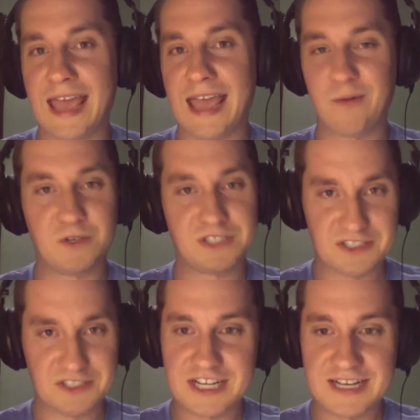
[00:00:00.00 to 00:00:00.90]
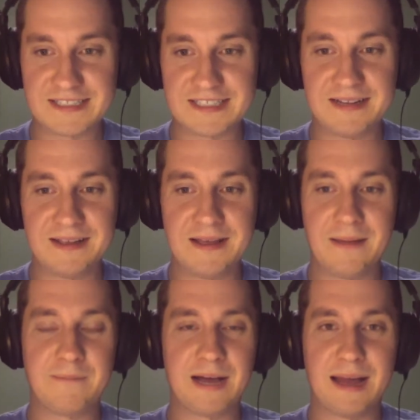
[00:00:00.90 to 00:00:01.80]
and was enchanted
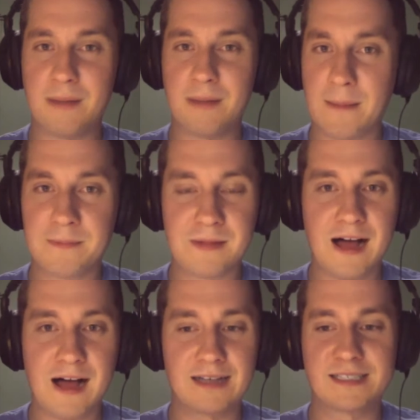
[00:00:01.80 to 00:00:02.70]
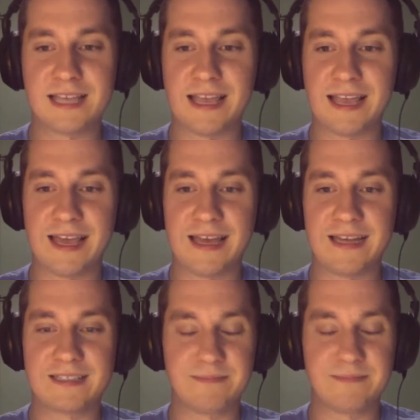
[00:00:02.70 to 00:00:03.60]
by Papa Blocks and